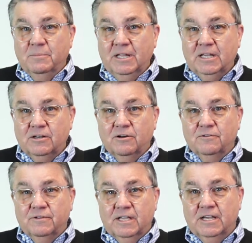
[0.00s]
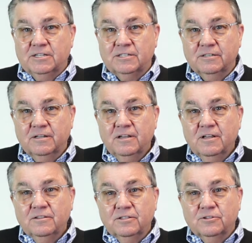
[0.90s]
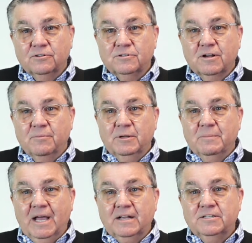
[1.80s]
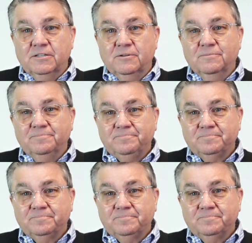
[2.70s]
immediate notification that those are coming back to you.